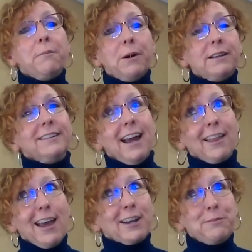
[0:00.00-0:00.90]
But
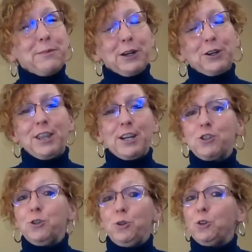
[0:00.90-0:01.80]
yet that can be a good thing
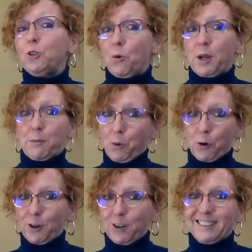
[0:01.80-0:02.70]
too. You don't get
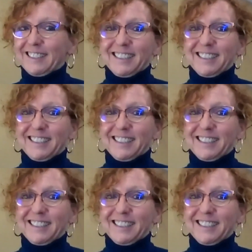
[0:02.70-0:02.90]
bored.